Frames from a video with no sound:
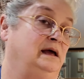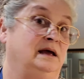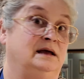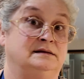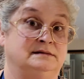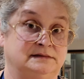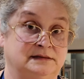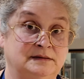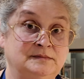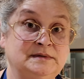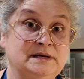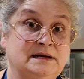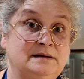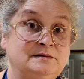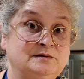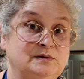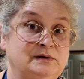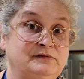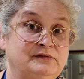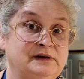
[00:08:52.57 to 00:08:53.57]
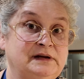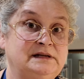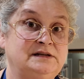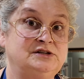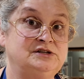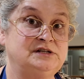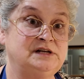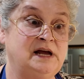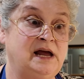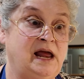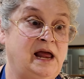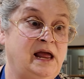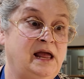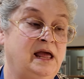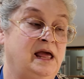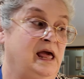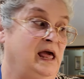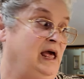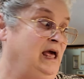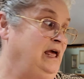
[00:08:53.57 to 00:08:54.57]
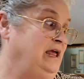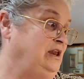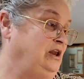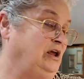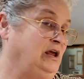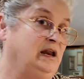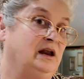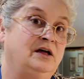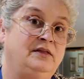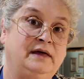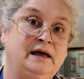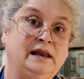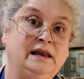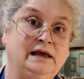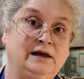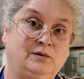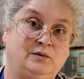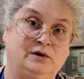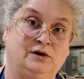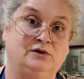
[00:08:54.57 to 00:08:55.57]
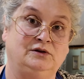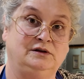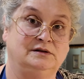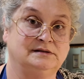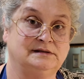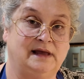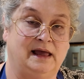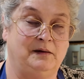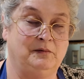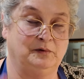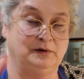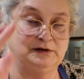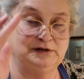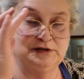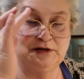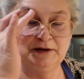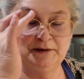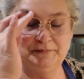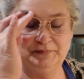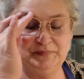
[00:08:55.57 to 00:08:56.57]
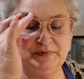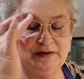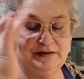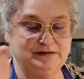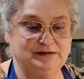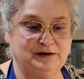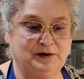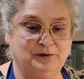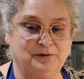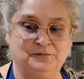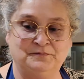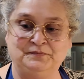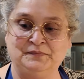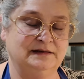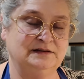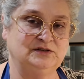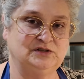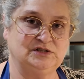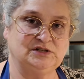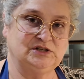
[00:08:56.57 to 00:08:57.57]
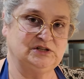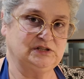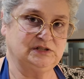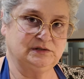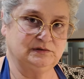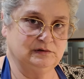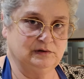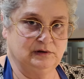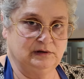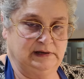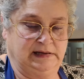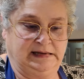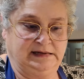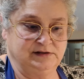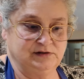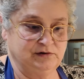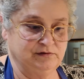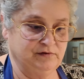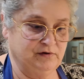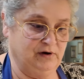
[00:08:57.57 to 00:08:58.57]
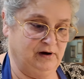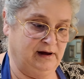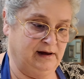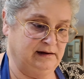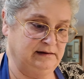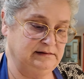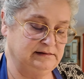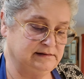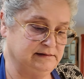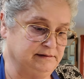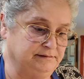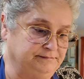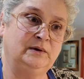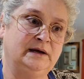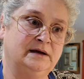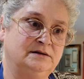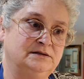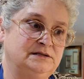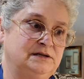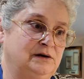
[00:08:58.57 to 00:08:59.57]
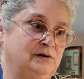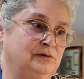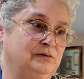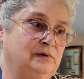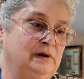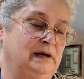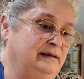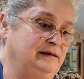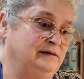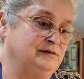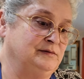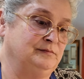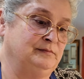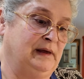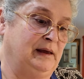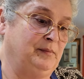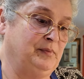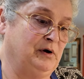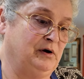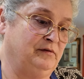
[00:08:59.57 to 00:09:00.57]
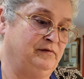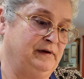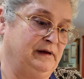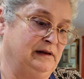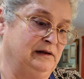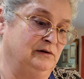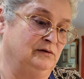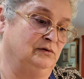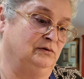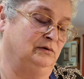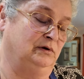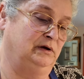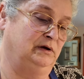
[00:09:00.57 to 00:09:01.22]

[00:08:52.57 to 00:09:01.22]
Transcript: and sometimes we forget to shake and you get all that liquid on your sandwich. So this is just easier for us. We also, these make perfect little